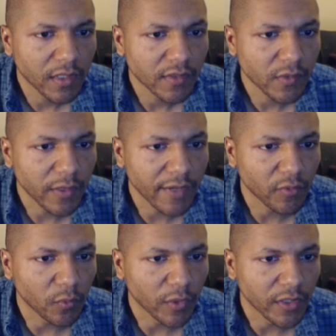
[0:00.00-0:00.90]
So I have a
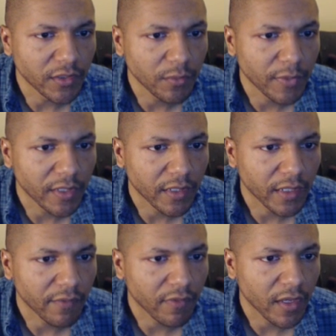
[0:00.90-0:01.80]
run, you may not
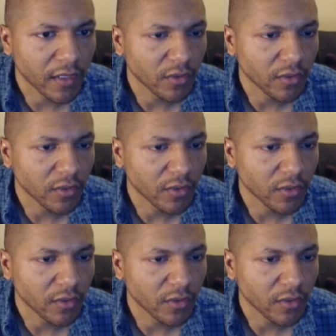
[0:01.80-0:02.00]
have that,